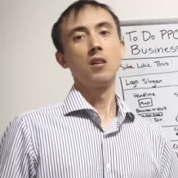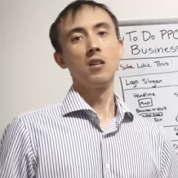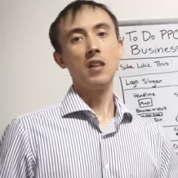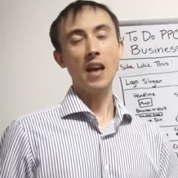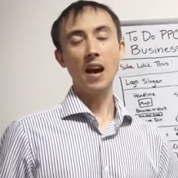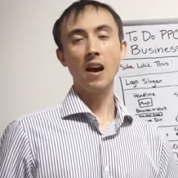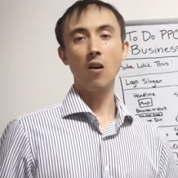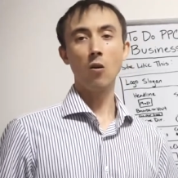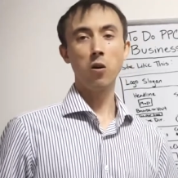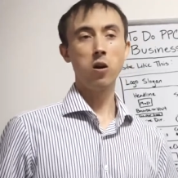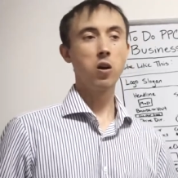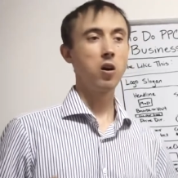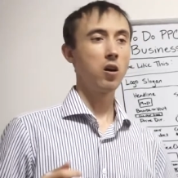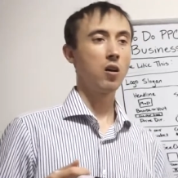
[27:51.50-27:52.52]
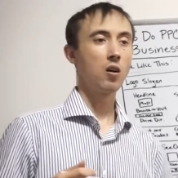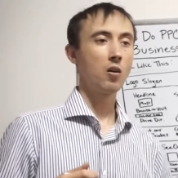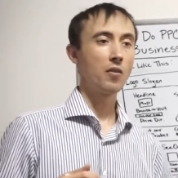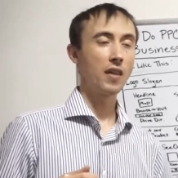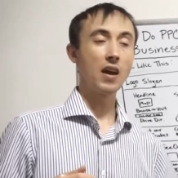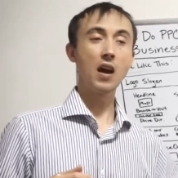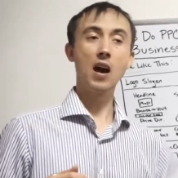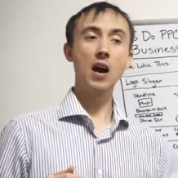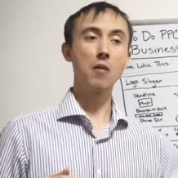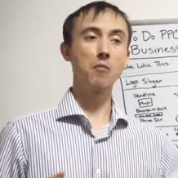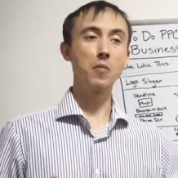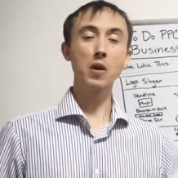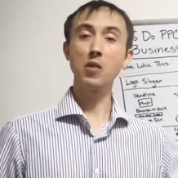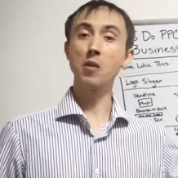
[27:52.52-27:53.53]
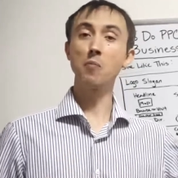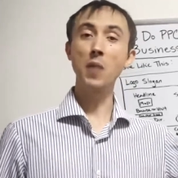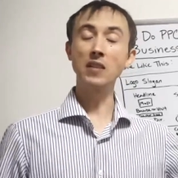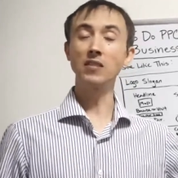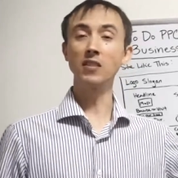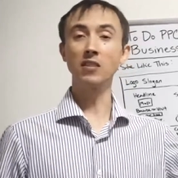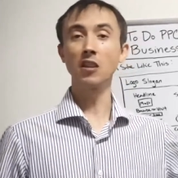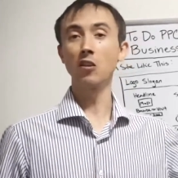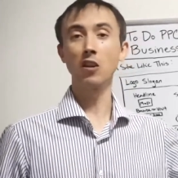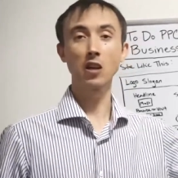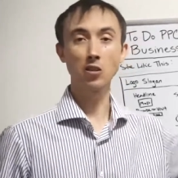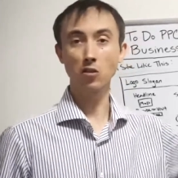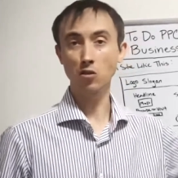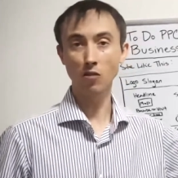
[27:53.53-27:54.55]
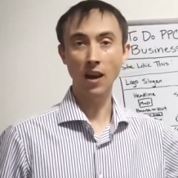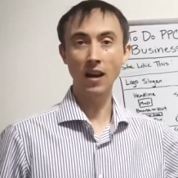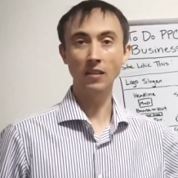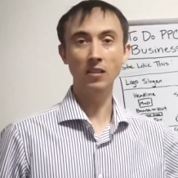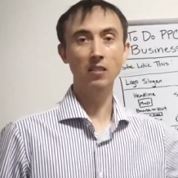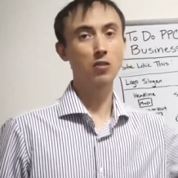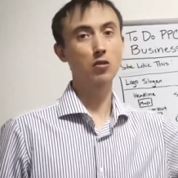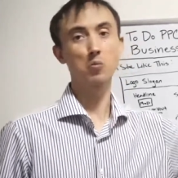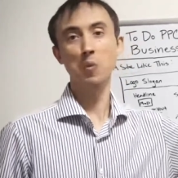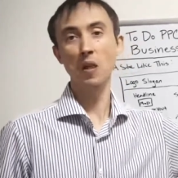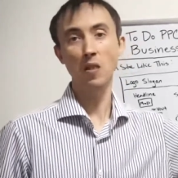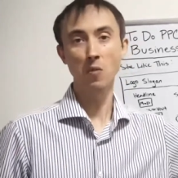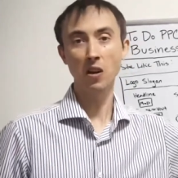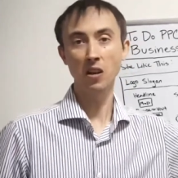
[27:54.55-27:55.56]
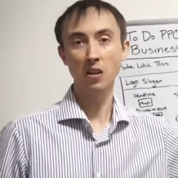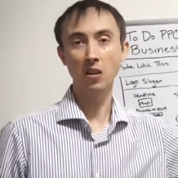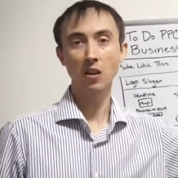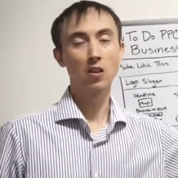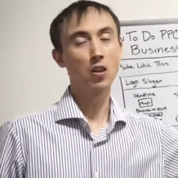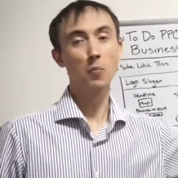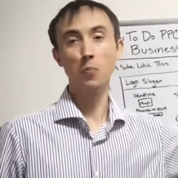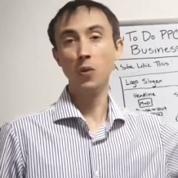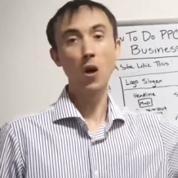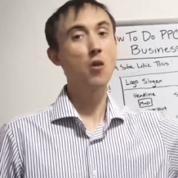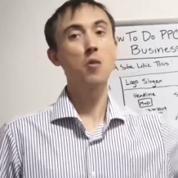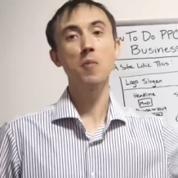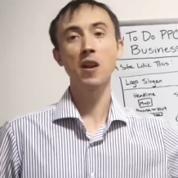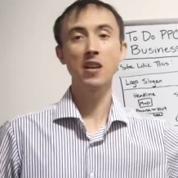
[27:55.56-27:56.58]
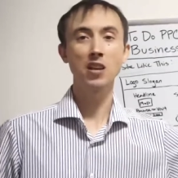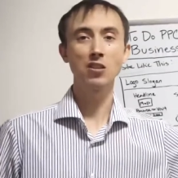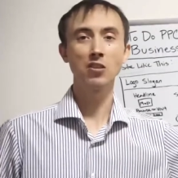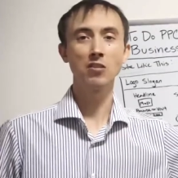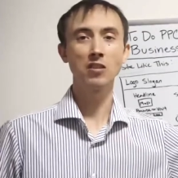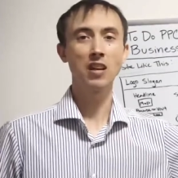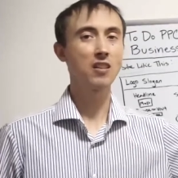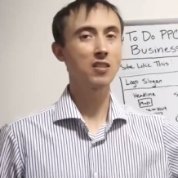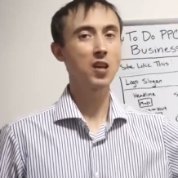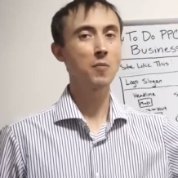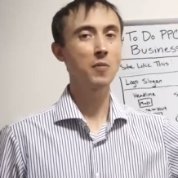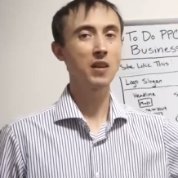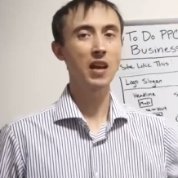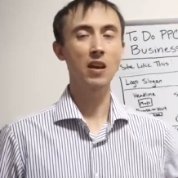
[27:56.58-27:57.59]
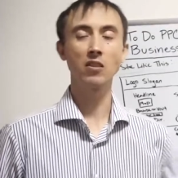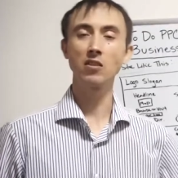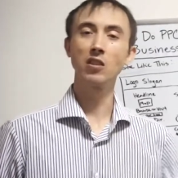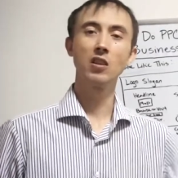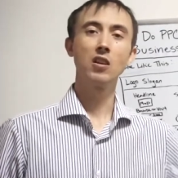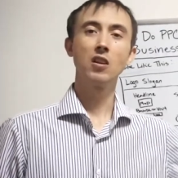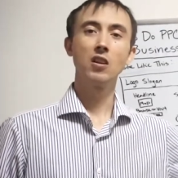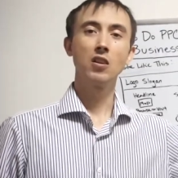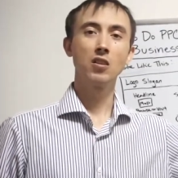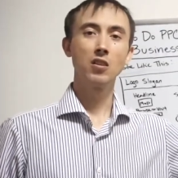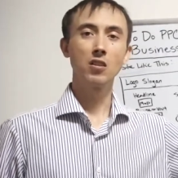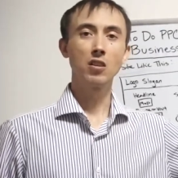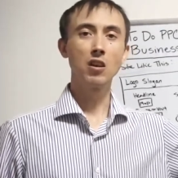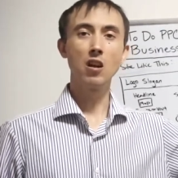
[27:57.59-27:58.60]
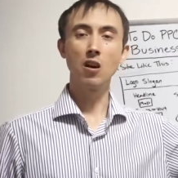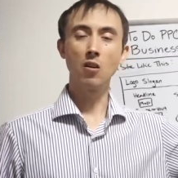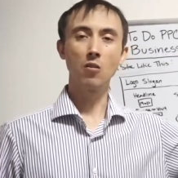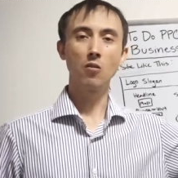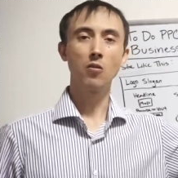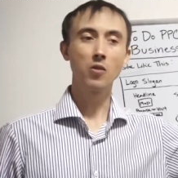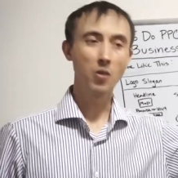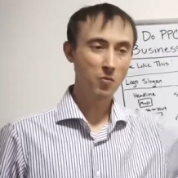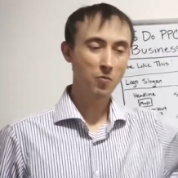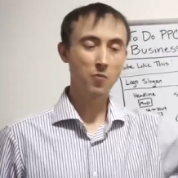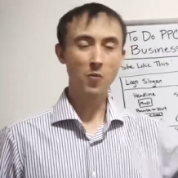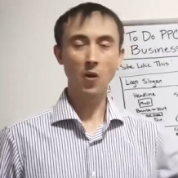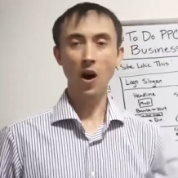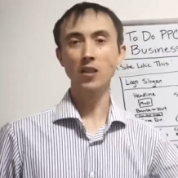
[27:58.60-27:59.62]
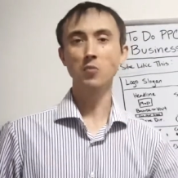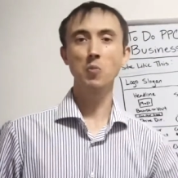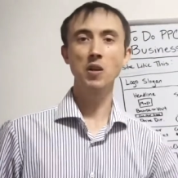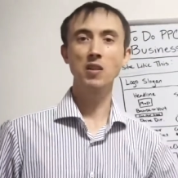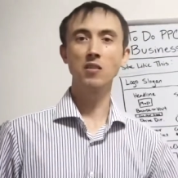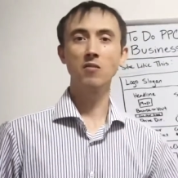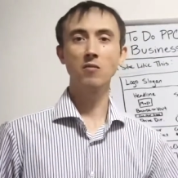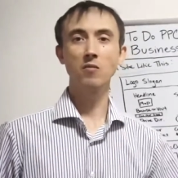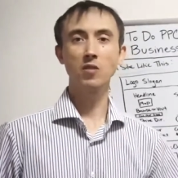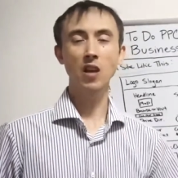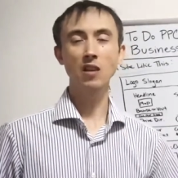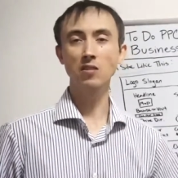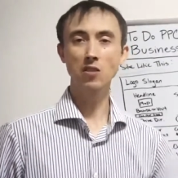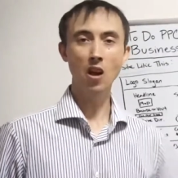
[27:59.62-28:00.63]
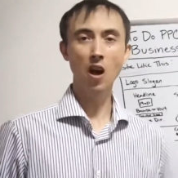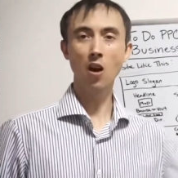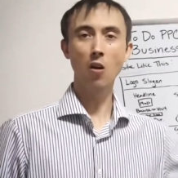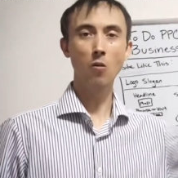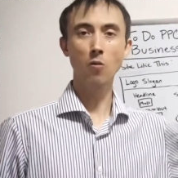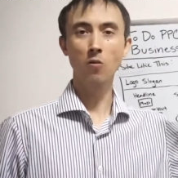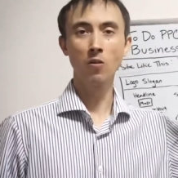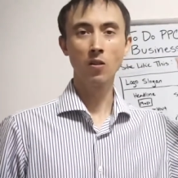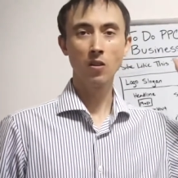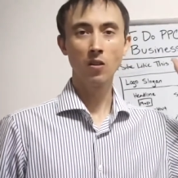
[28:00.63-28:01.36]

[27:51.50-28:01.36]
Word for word: now basically they'll get distracted, they'll spend the money, they'll blow the money, I should say, on something else. You know, their husband says no,